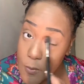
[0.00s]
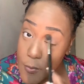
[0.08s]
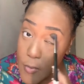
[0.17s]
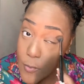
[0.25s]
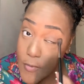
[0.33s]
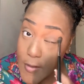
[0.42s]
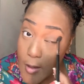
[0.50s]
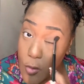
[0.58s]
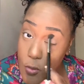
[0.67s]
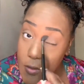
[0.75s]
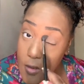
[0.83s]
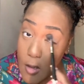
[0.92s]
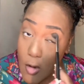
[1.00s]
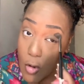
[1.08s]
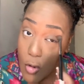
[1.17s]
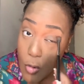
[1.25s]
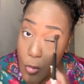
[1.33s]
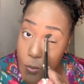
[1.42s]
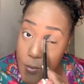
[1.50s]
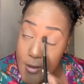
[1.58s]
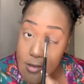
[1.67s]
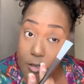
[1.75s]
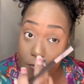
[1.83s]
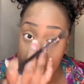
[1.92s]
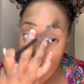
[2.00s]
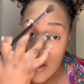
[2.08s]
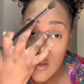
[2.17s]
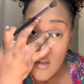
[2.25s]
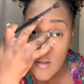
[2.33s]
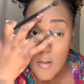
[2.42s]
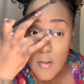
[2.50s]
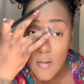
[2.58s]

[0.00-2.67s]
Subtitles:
but without a whole bunch of color.